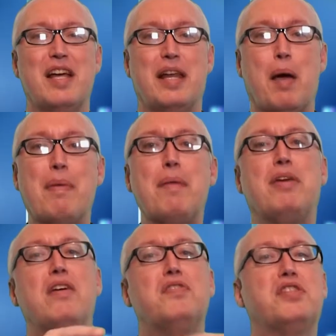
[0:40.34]
Now,
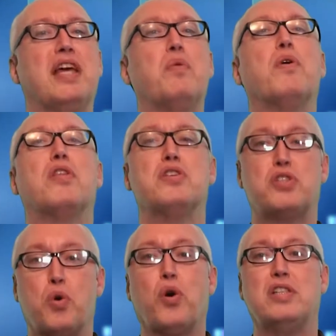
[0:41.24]
maybe you've seen one of the
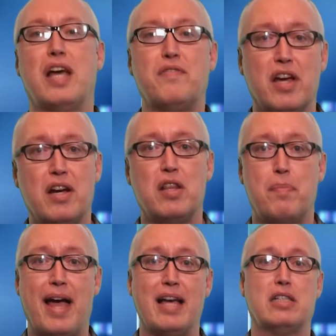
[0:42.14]
stories I've done in the
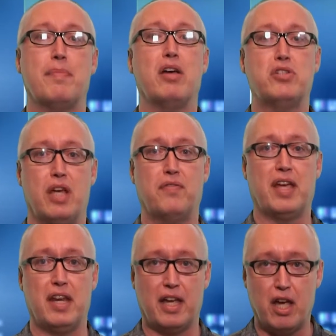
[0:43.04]
past about Chef
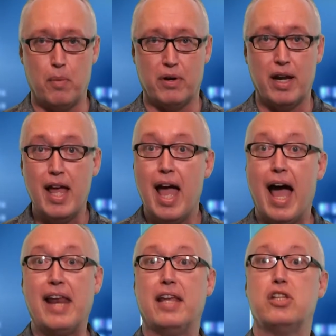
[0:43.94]
Kenny Gilbert.
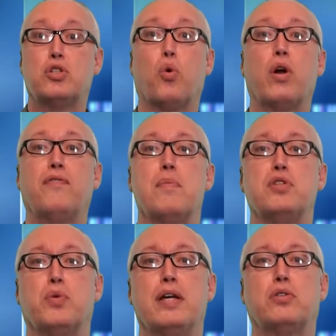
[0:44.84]
I did a story from
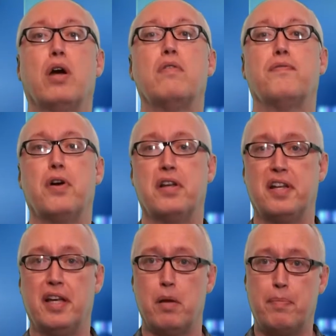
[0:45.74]
his restaurant in
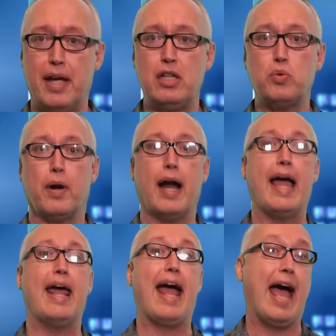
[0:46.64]
Fernandina Beach where I
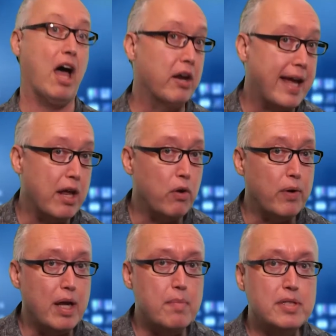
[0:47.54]
had alligator
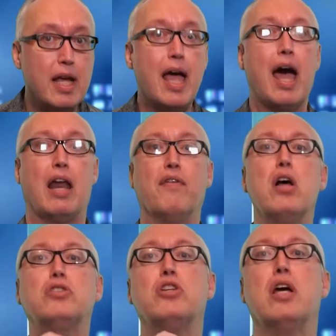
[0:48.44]
ribs, and I've
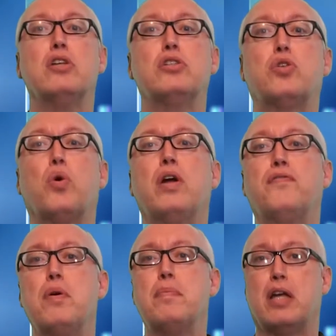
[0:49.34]
also done a story
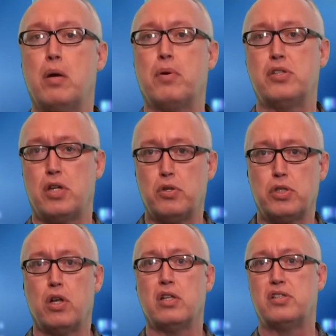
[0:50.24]
from Gilbert
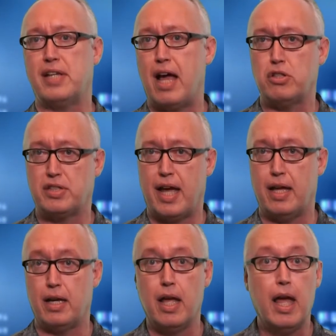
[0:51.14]
Social on
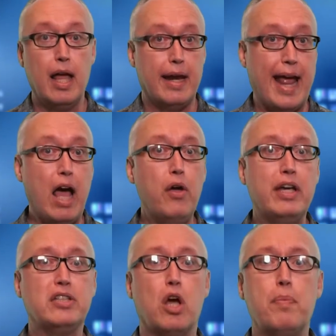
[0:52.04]
Southside. Now
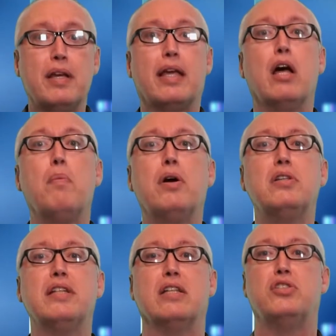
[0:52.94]
he's opened
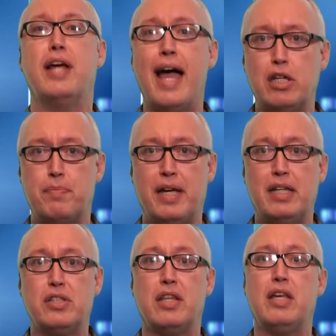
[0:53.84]
Gilberts in Jax
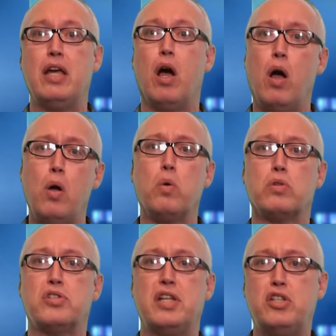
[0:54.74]
Beach in the
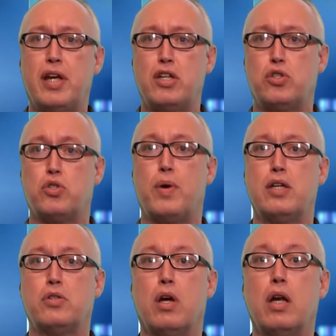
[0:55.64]
old Sea Chasers
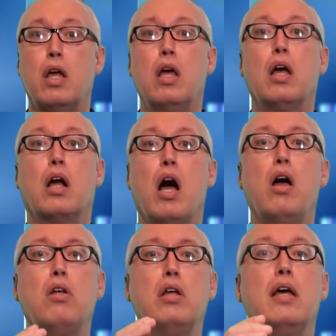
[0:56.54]
restaurant
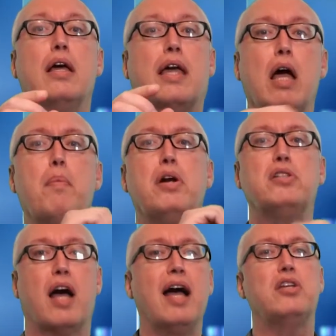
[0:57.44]
called
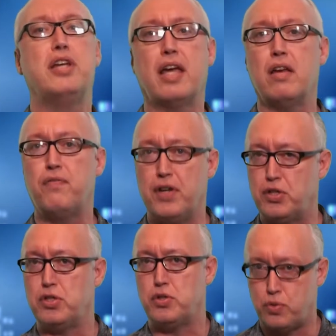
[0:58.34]
Gilbert's Hot Chicken,
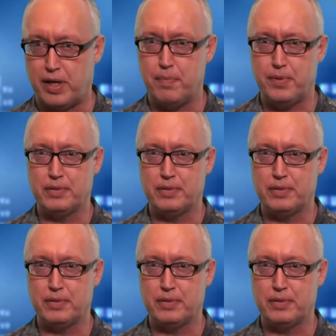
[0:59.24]
Fish, and Shrimp.